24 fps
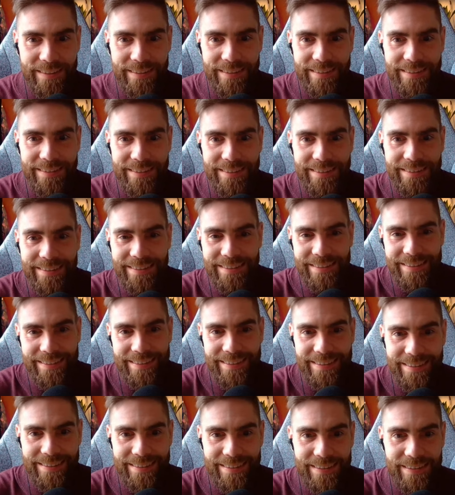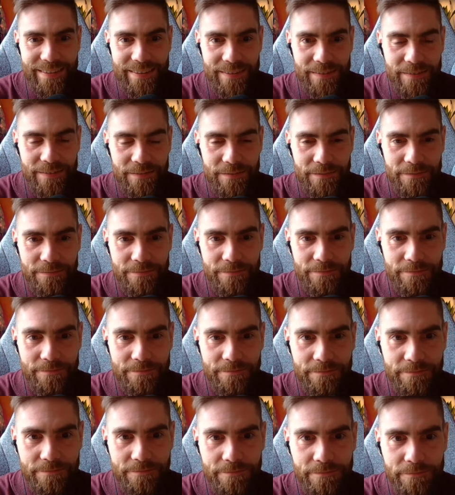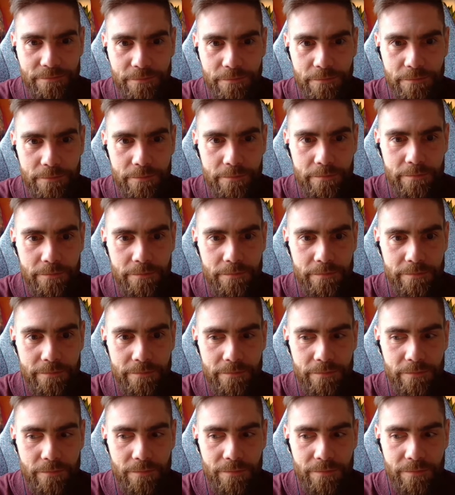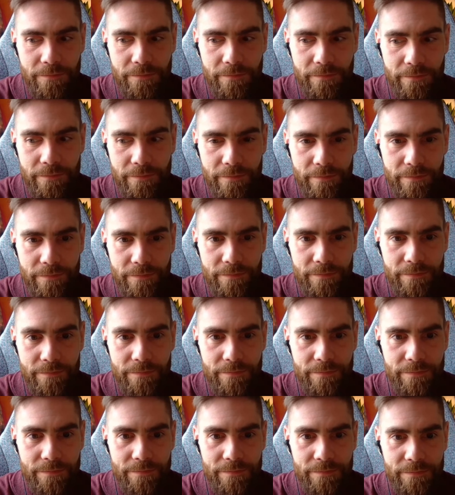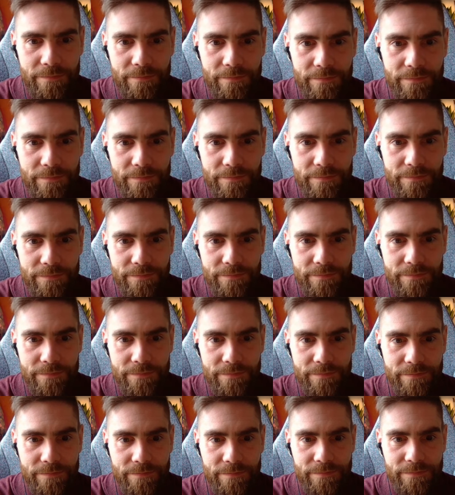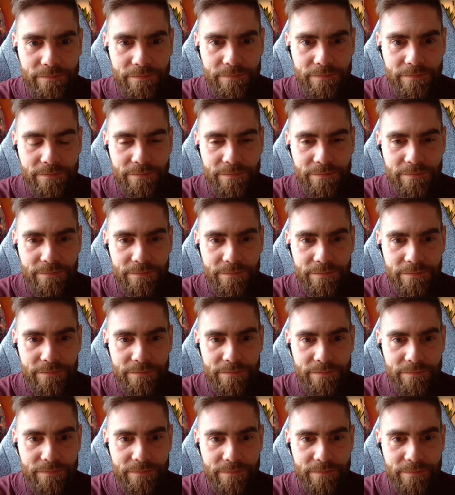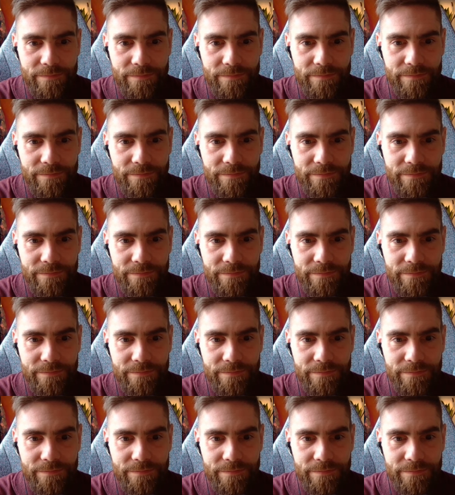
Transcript: No words are spoken by the person on screen.